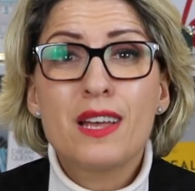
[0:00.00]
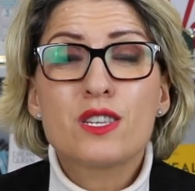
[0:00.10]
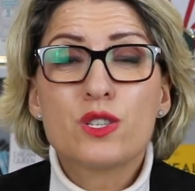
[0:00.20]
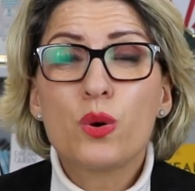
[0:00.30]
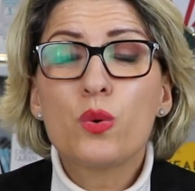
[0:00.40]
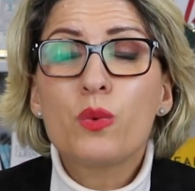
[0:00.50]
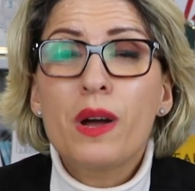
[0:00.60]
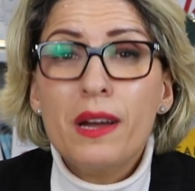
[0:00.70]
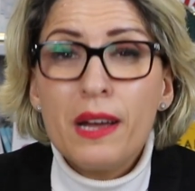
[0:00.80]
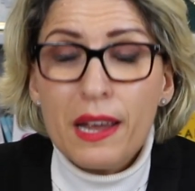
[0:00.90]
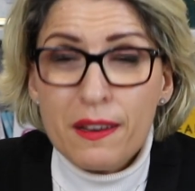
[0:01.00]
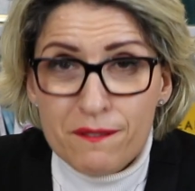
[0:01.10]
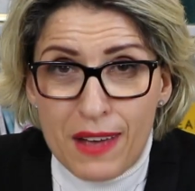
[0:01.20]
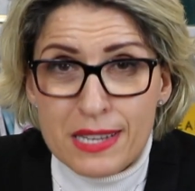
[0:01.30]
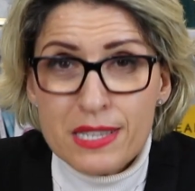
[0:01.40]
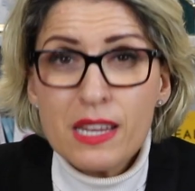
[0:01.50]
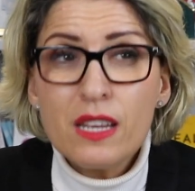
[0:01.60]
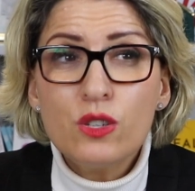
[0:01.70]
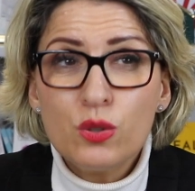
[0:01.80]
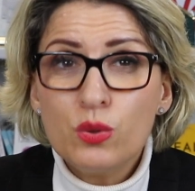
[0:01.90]
So investing
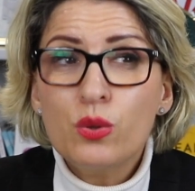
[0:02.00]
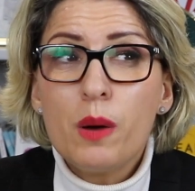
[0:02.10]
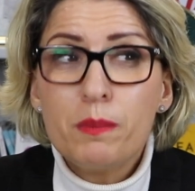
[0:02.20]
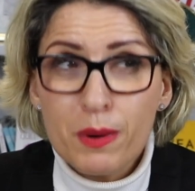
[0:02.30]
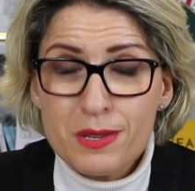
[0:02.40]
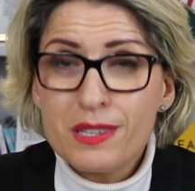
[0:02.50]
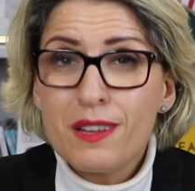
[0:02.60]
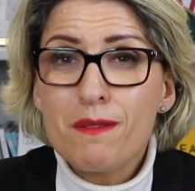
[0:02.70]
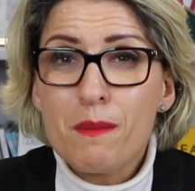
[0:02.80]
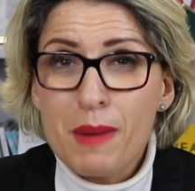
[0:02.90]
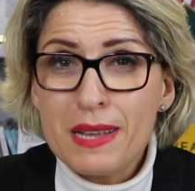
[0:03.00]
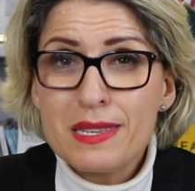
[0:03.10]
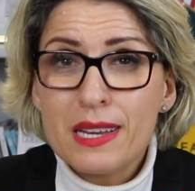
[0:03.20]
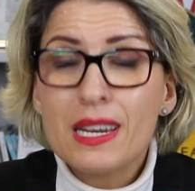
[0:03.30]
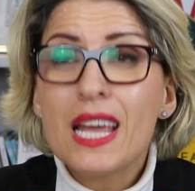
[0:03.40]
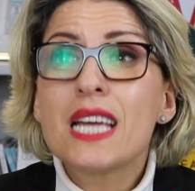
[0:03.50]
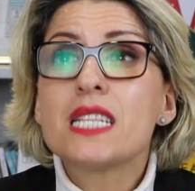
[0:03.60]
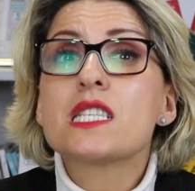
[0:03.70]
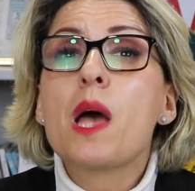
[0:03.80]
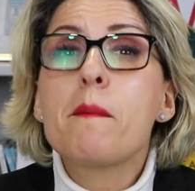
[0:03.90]
into a positive mindset,
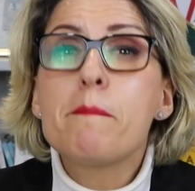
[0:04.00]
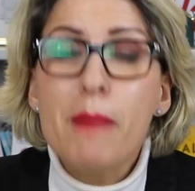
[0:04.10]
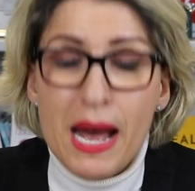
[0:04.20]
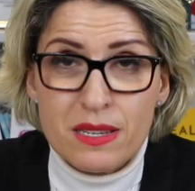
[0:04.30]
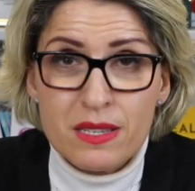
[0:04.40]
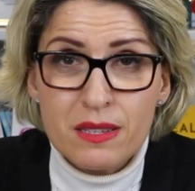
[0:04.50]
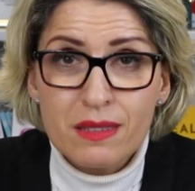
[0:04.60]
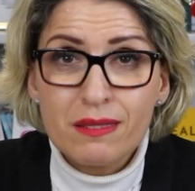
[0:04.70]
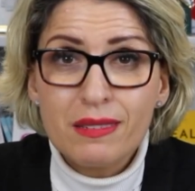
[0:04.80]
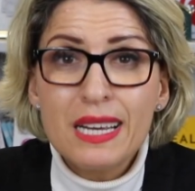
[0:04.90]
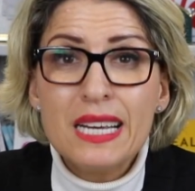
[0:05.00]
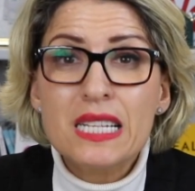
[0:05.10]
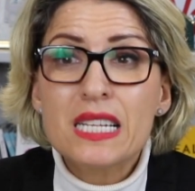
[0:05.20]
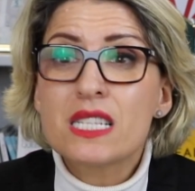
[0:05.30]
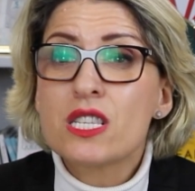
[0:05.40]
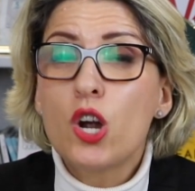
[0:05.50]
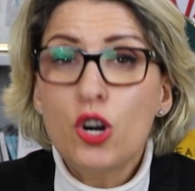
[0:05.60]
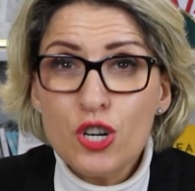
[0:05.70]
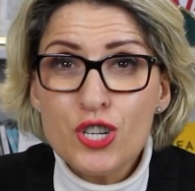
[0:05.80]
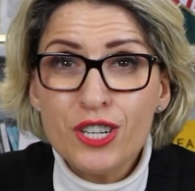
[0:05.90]
it's a must. It is
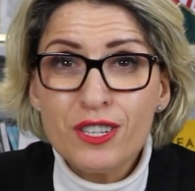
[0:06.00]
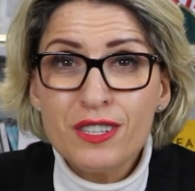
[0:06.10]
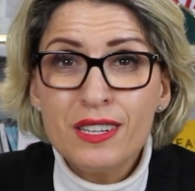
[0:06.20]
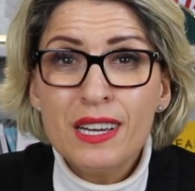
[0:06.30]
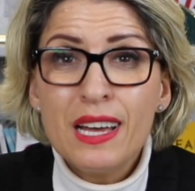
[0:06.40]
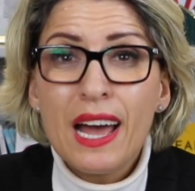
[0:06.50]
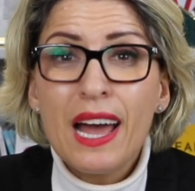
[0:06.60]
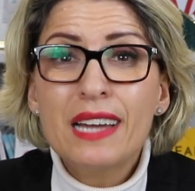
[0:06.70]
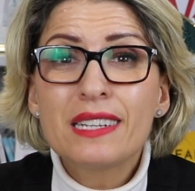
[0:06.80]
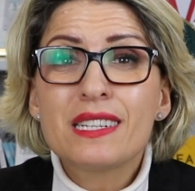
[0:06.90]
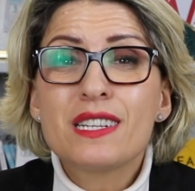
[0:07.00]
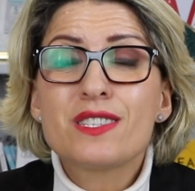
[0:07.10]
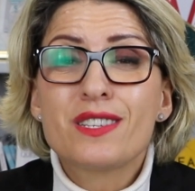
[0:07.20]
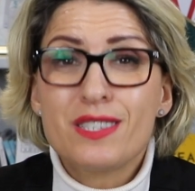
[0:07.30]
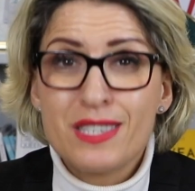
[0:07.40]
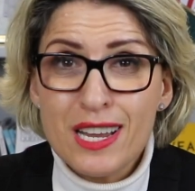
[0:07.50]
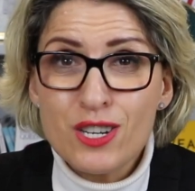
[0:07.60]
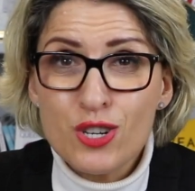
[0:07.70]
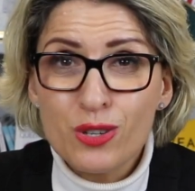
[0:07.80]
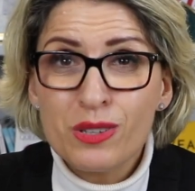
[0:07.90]
urgent and it is
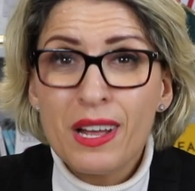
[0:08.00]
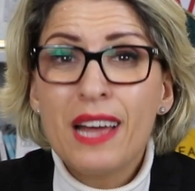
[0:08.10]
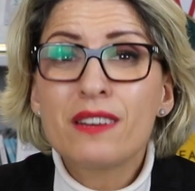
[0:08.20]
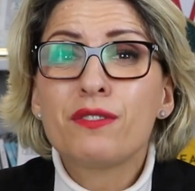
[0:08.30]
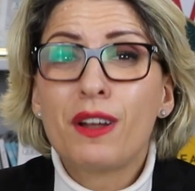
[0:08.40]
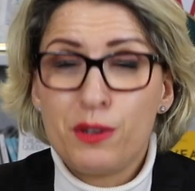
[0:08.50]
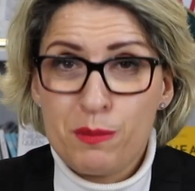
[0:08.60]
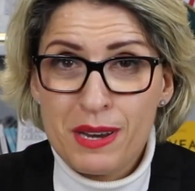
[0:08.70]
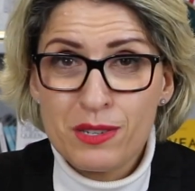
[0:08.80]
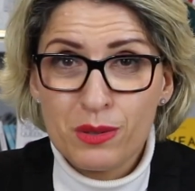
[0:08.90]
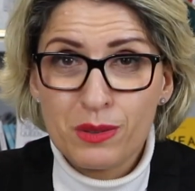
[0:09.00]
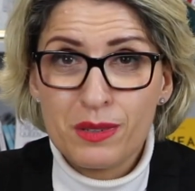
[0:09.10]
essential and fundamental.